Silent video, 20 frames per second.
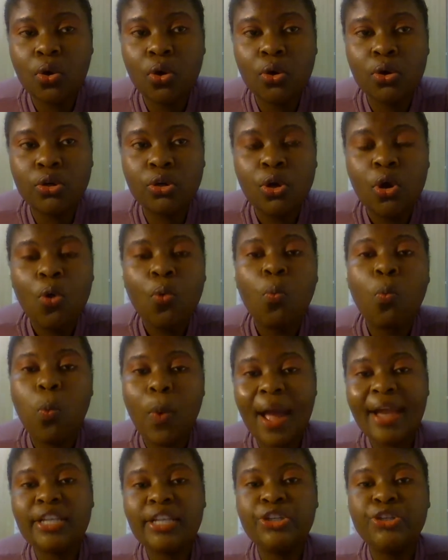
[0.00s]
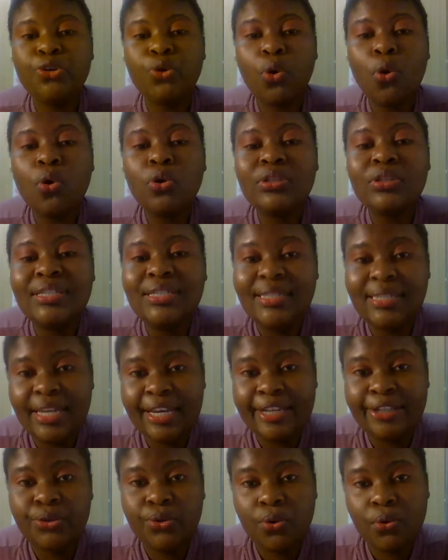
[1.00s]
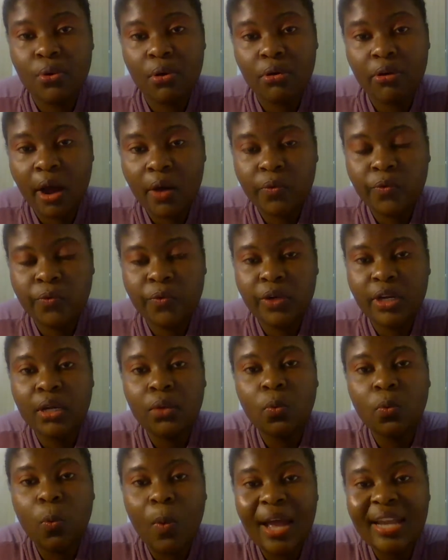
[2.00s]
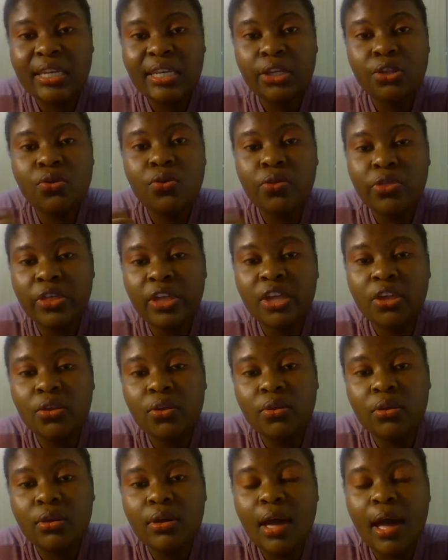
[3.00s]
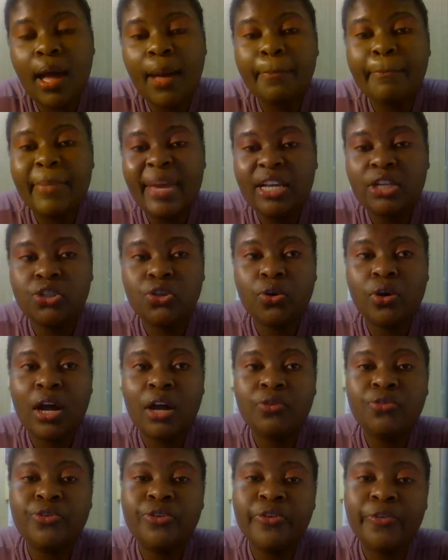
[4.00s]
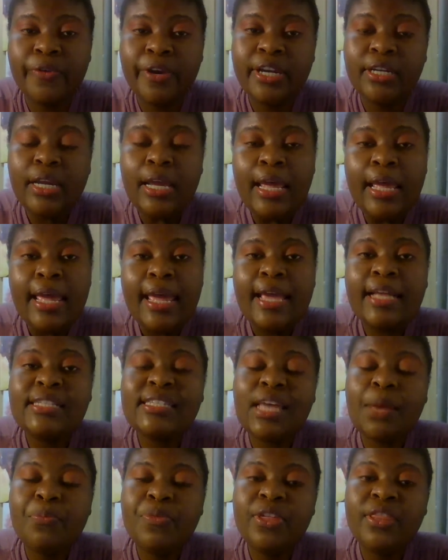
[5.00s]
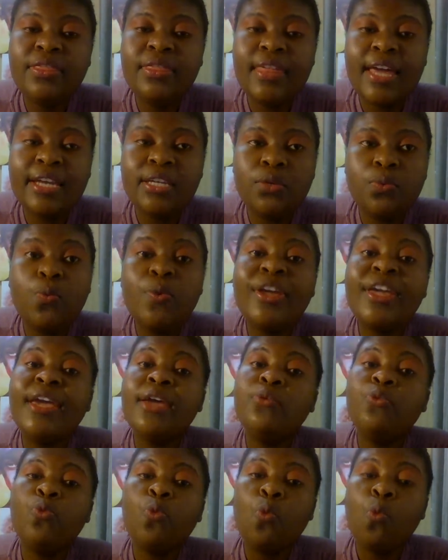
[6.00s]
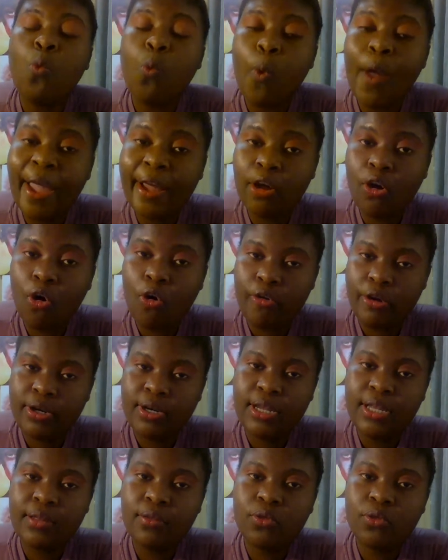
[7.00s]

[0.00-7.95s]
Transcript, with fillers: on what you hold dear to your country and what you think um, makes your country great, it's something that we can work on.